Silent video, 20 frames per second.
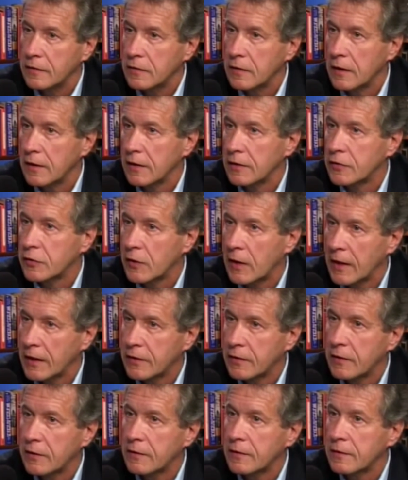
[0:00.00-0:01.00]
It tried
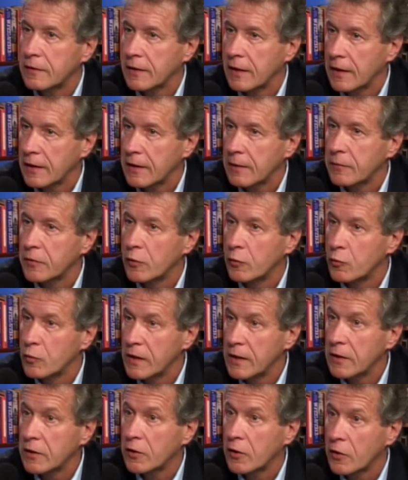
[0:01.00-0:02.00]
to get him to
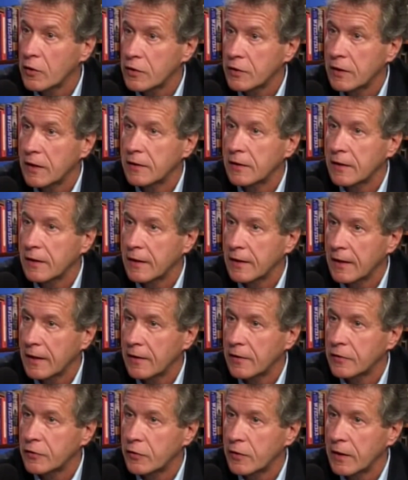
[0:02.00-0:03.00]
renegotiate the
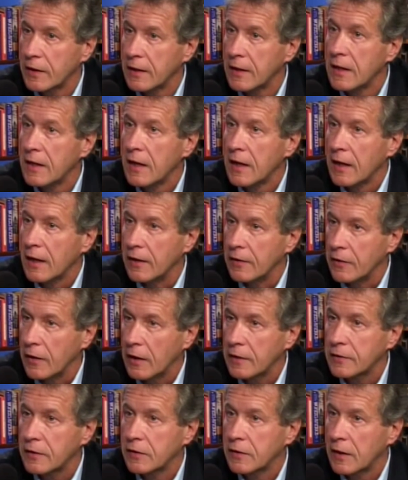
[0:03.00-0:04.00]
canal treaty and
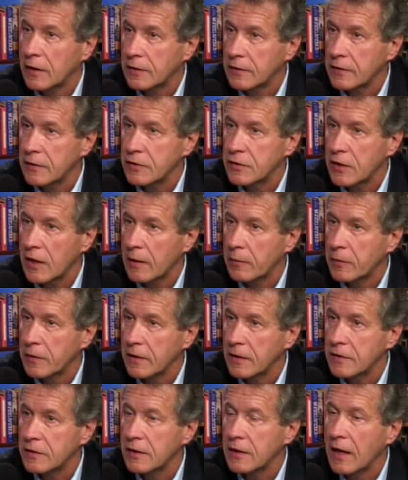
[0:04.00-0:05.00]
not to talk to the
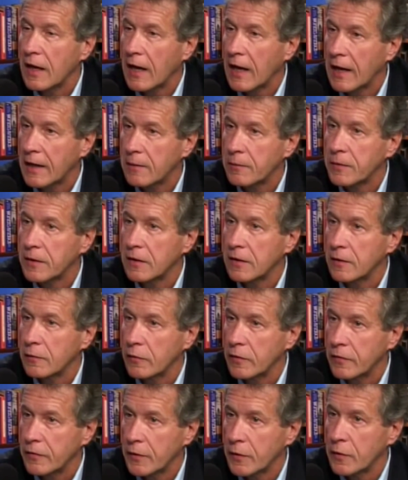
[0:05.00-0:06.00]
Japanese. He adamantly
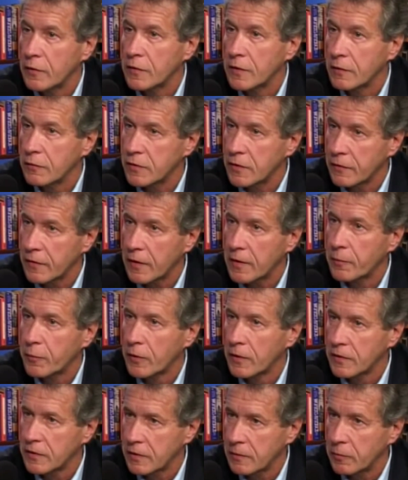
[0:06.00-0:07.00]
refused. He was a very
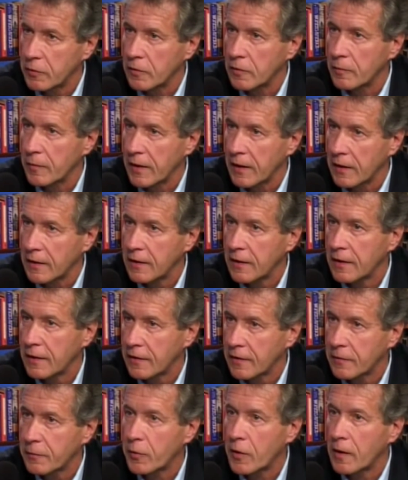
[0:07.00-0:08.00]
principled man. He had
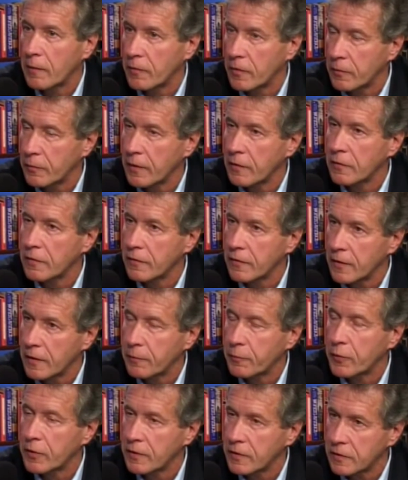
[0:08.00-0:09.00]
his problems, but he was a very
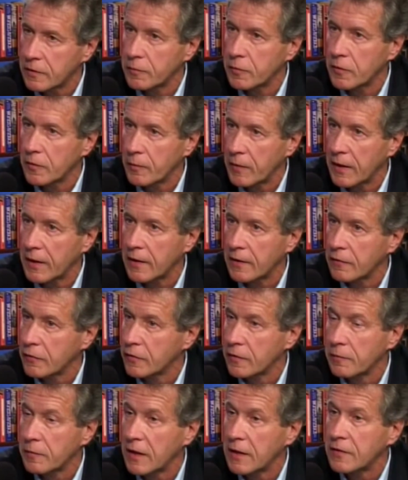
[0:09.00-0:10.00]
principled man. He
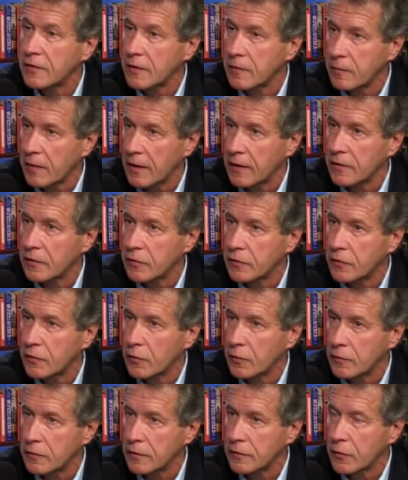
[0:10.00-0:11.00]
was an amazing man,
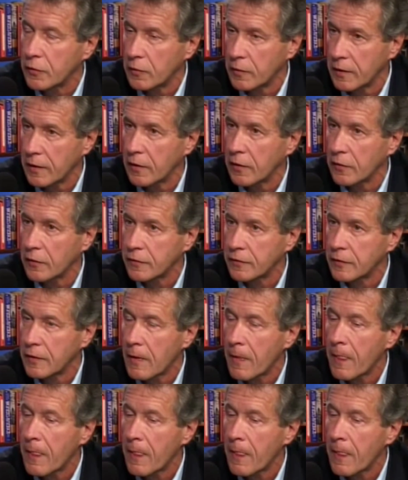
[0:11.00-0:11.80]
Torrijos.